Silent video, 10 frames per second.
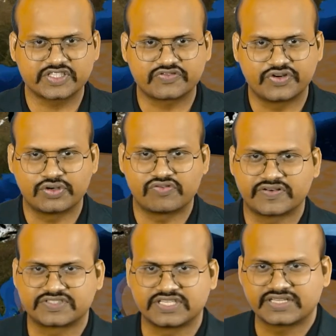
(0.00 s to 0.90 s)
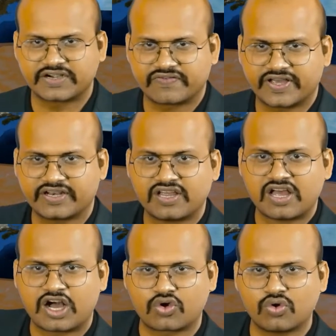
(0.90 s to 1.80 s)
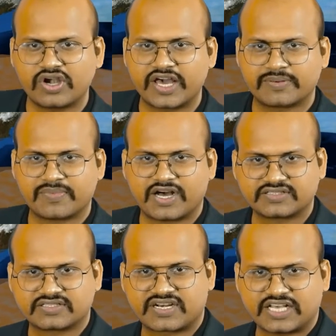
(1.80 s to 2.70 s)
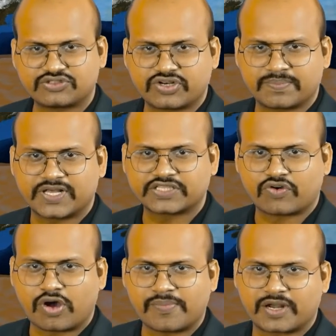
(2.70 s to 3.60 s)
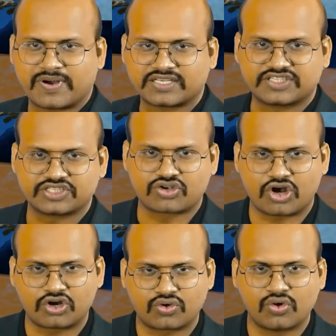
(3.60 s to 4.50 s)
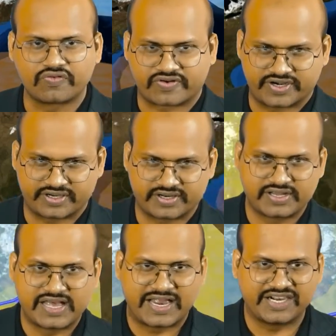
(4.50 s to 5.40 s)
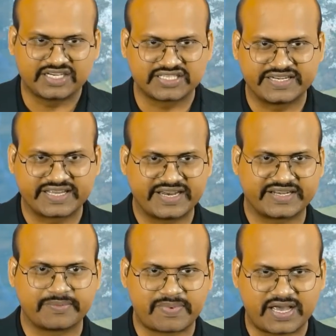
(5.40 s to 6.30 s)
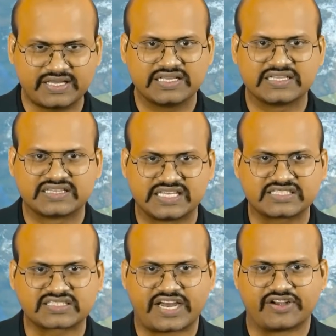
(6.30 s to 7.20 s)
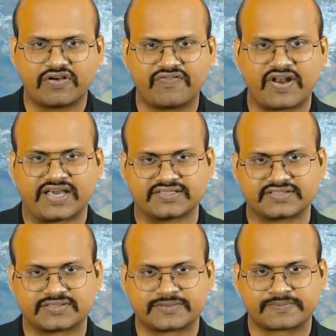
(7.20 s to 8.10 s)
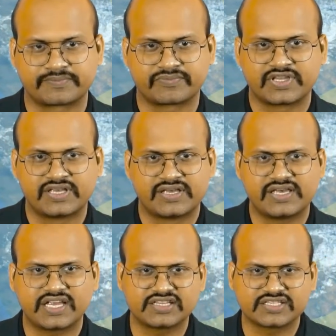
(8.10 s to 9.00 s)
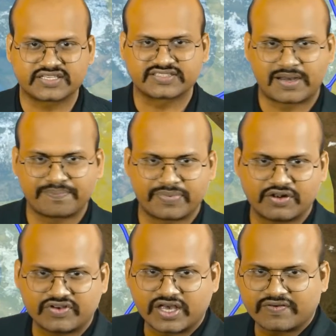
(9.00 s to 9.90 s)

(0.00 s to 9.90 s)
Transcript: video, we have seen that when a cold air mass tries to replace warm air mass, it is called cold front and it is indicated by this kind of lines. Here in this example, we have